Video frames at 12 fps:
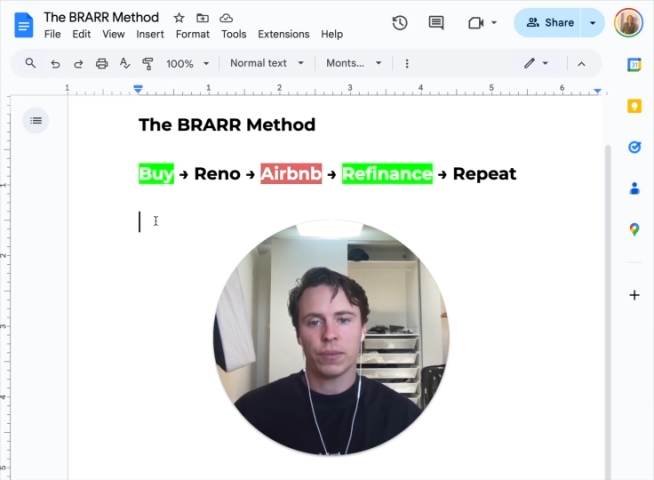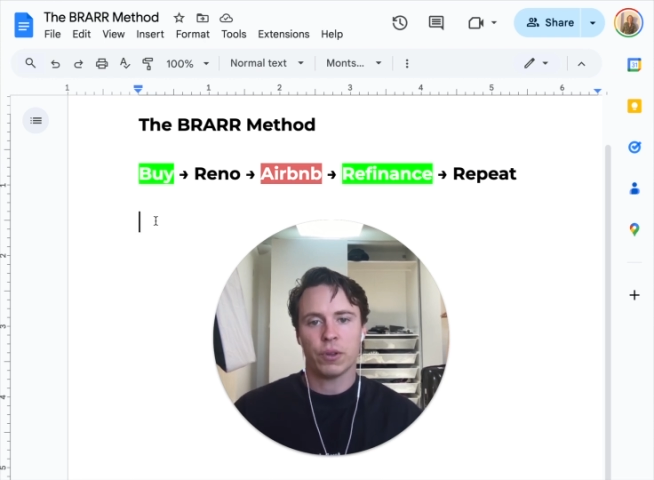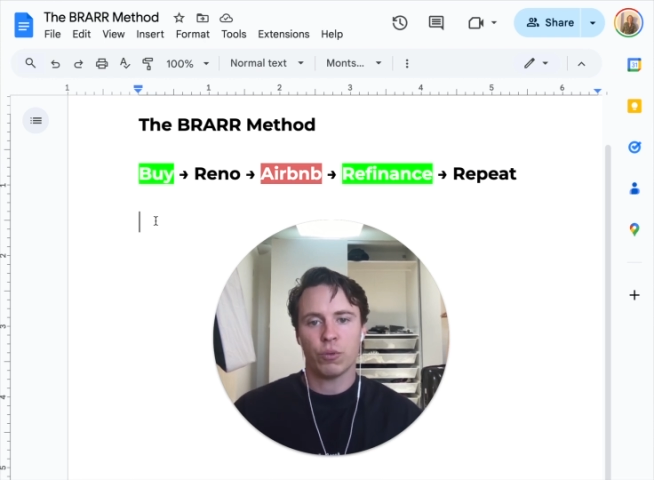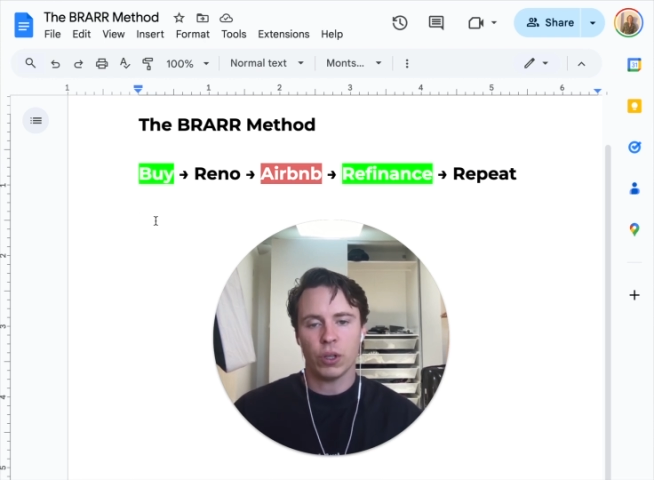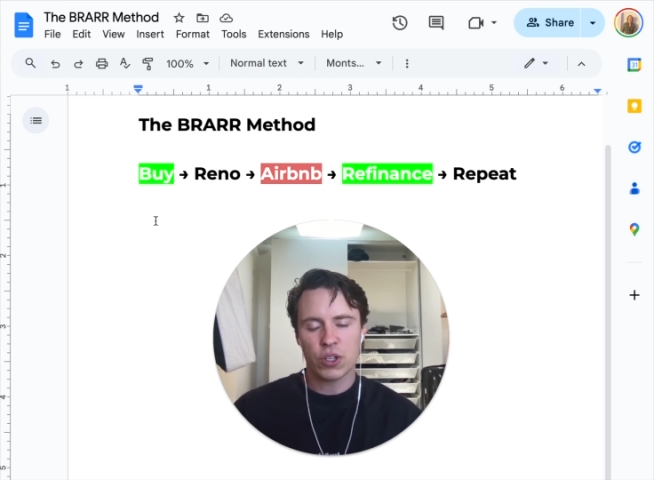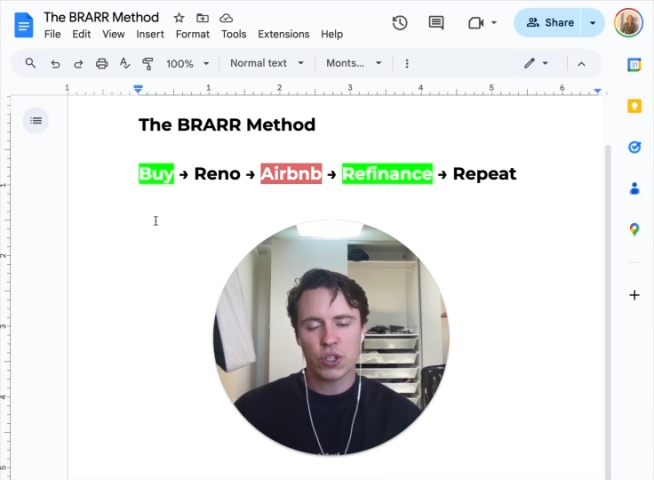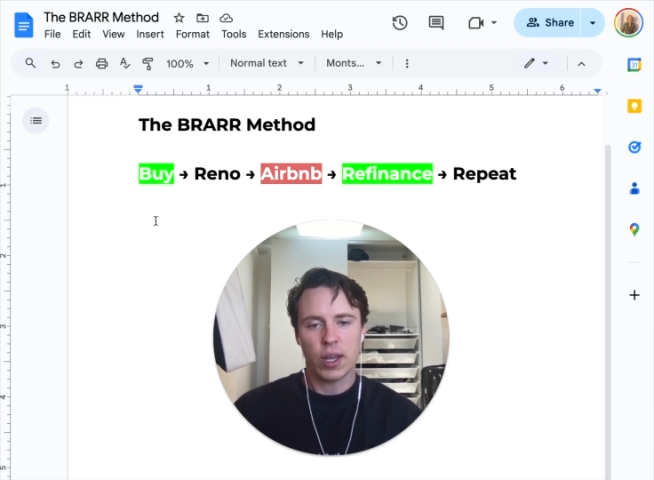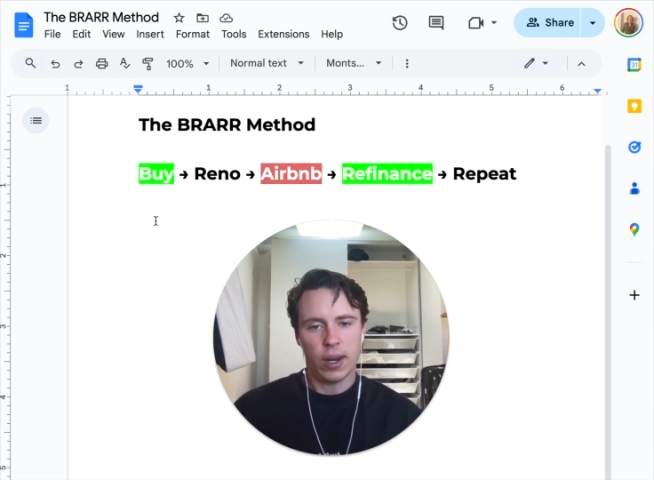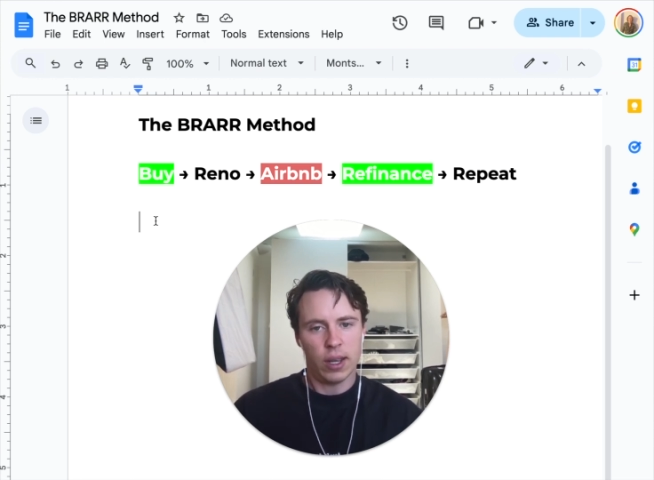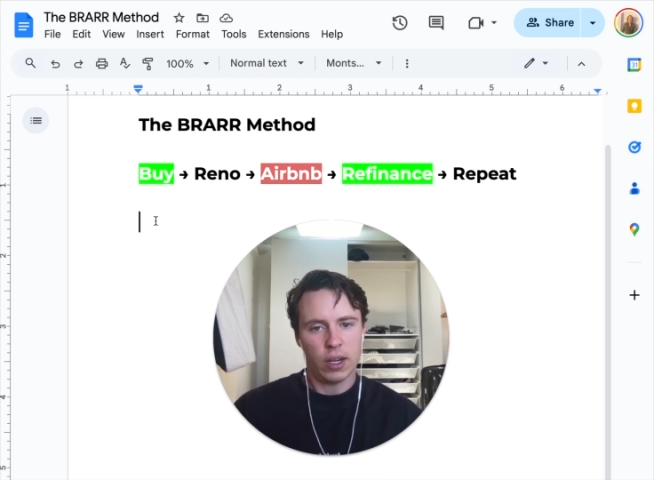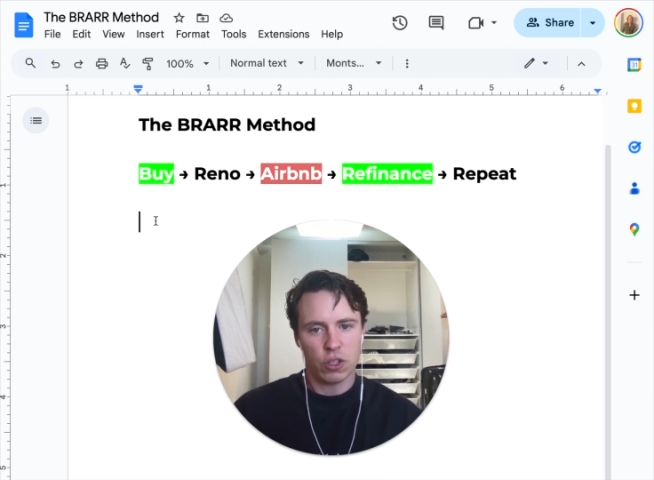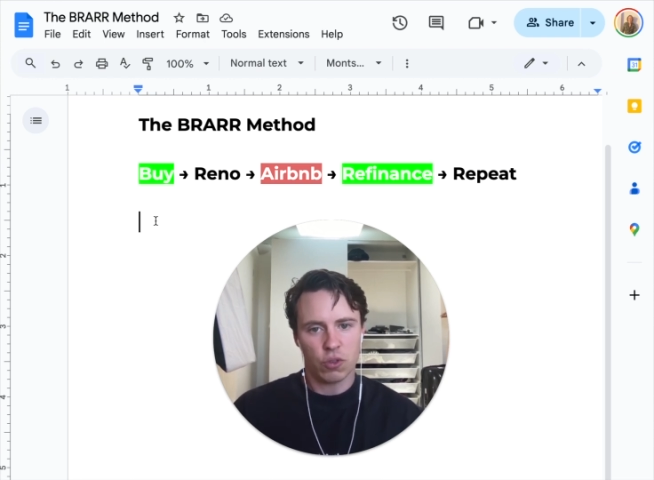Real estate
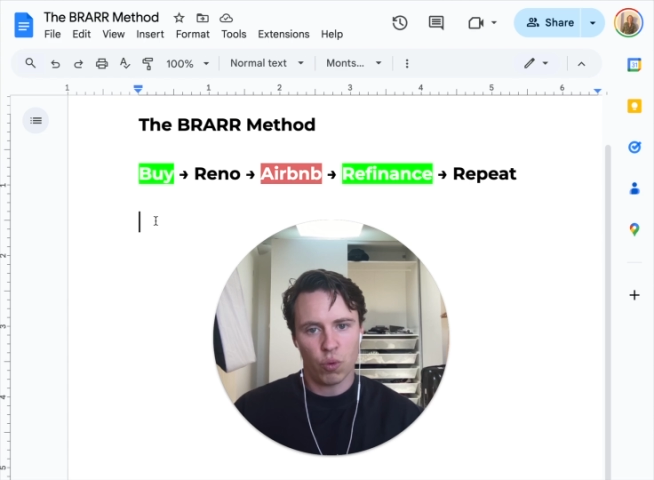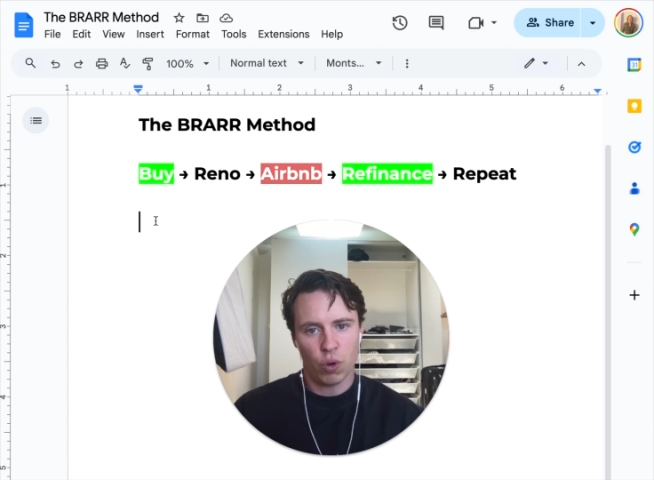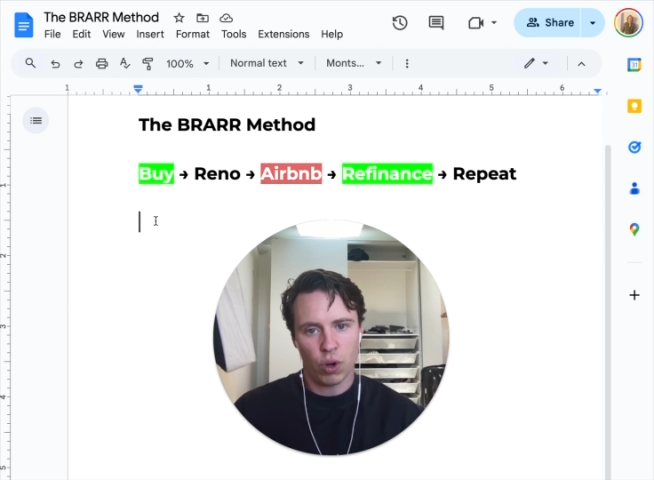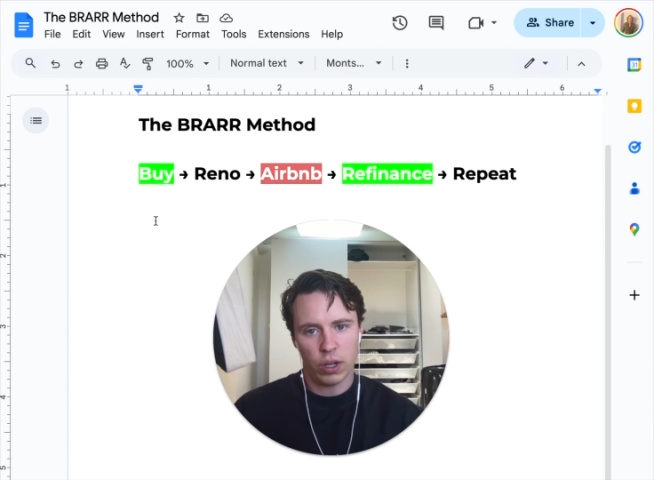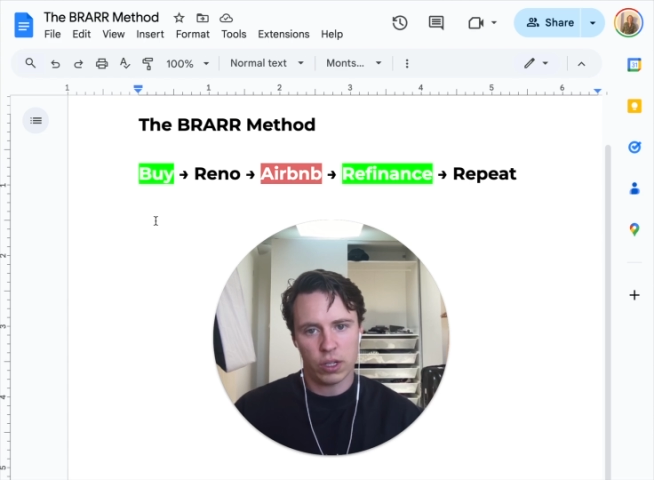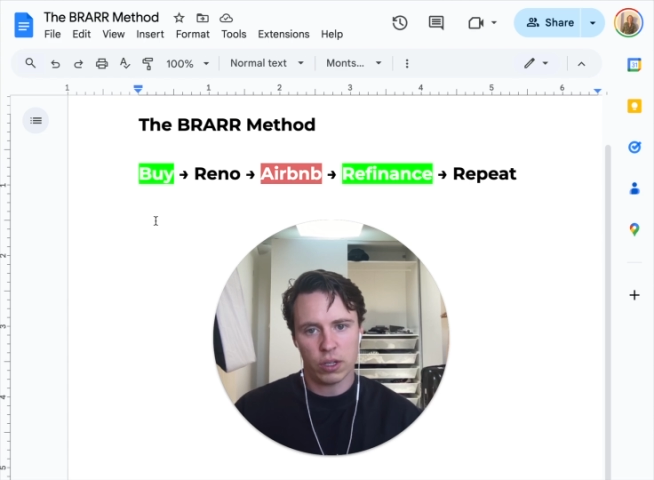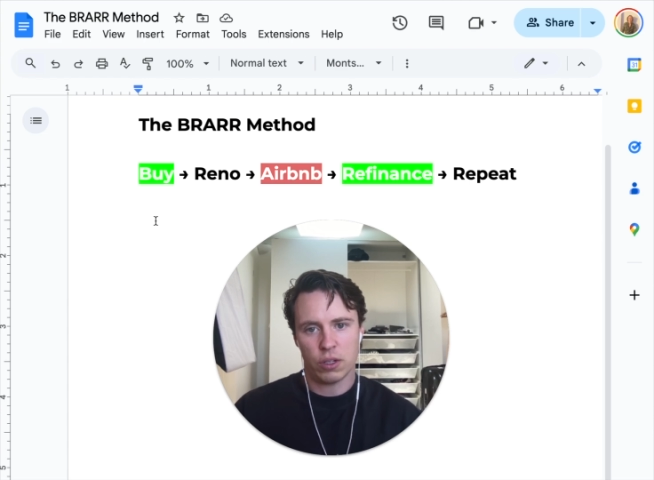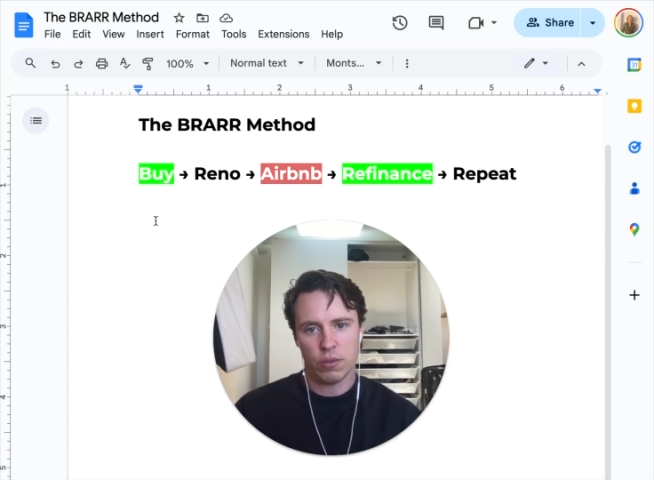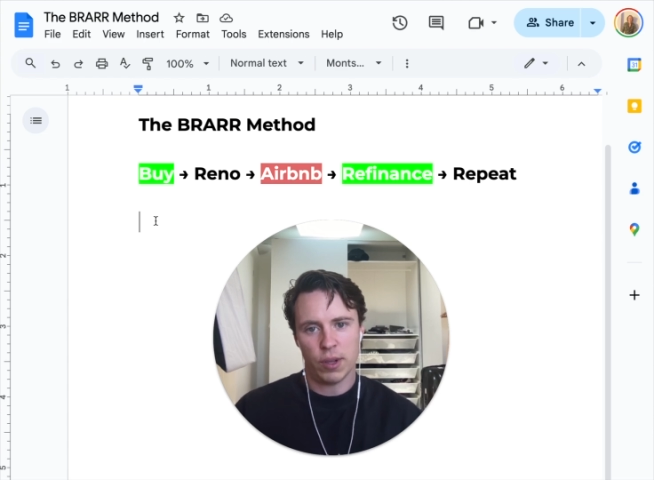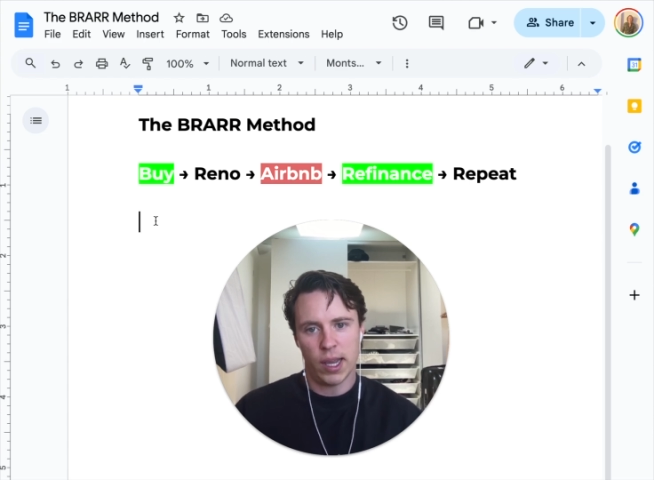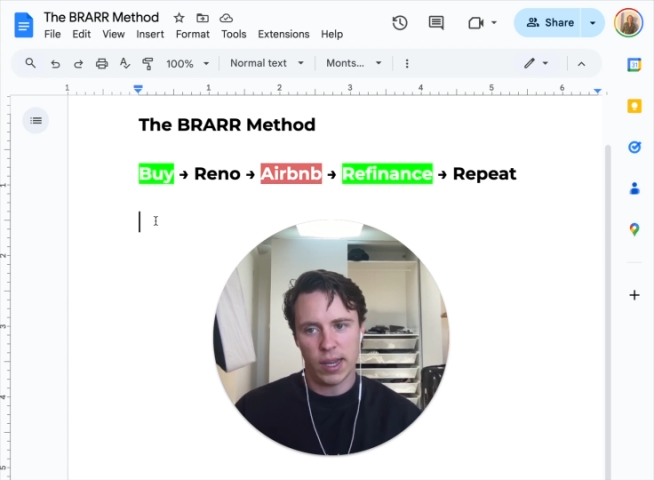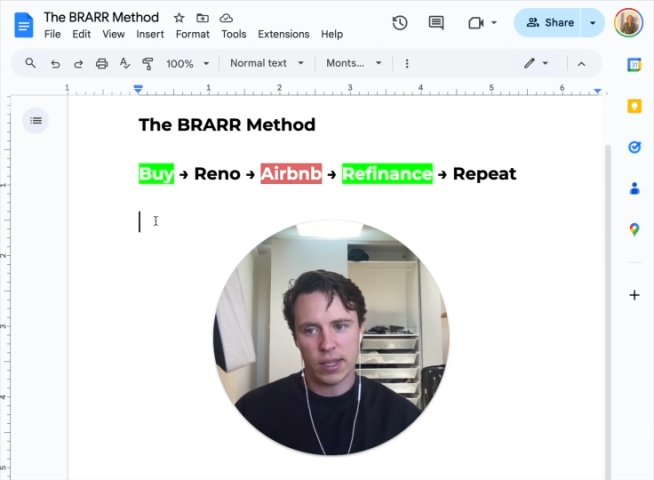agents want it to
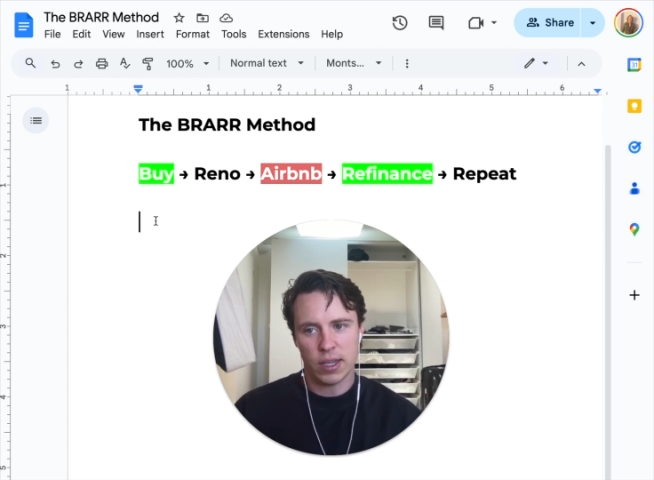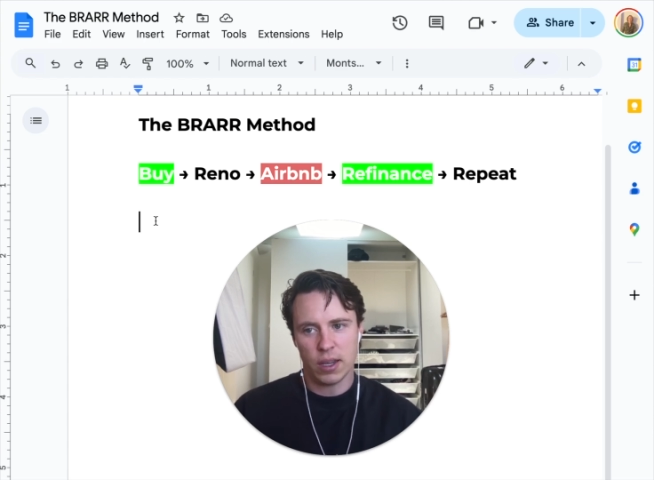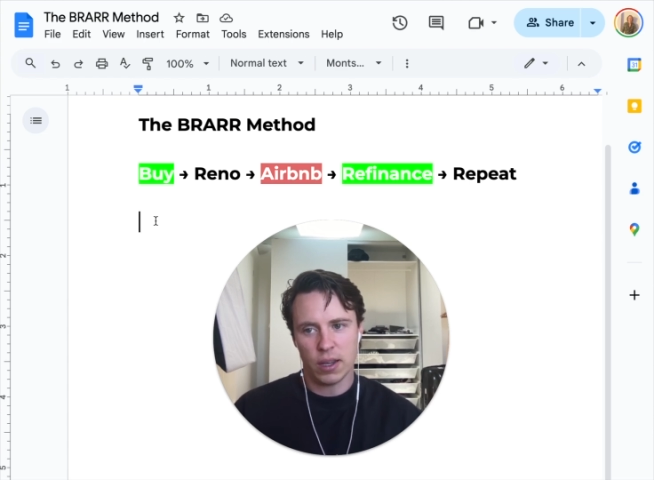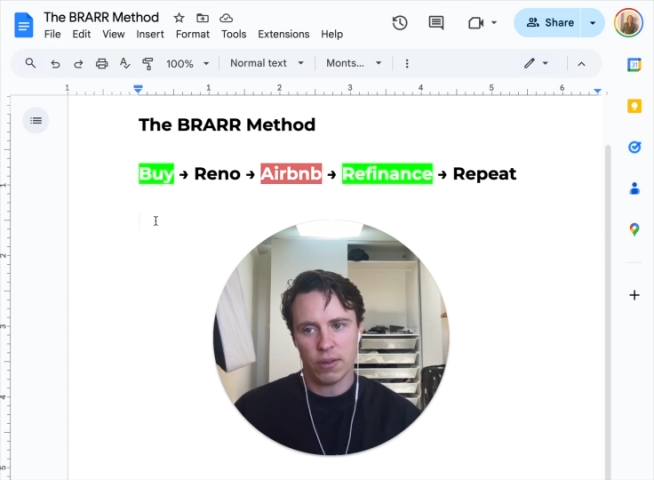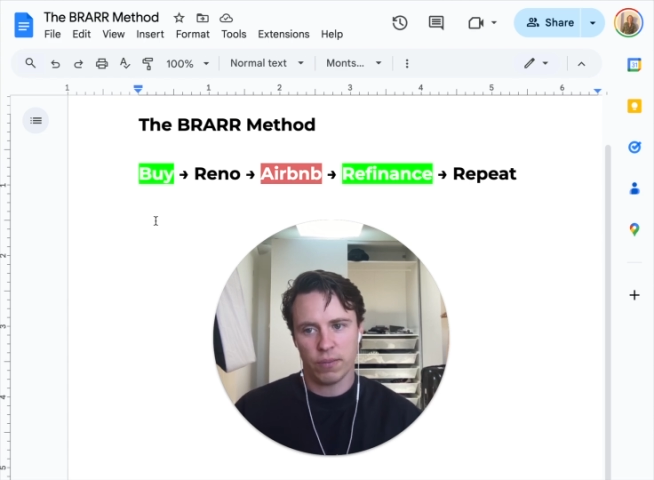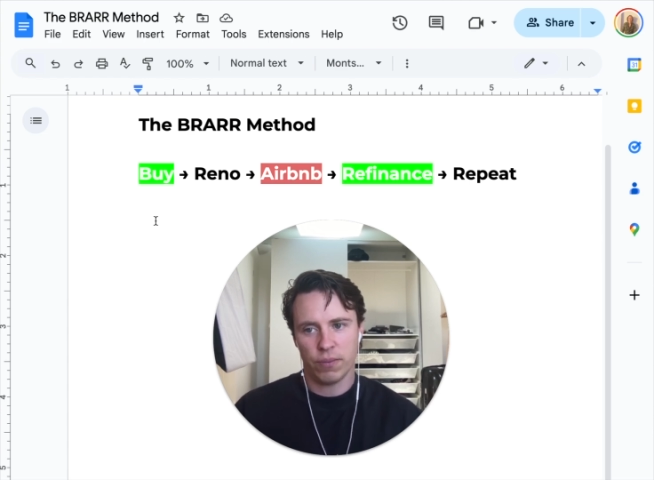be easy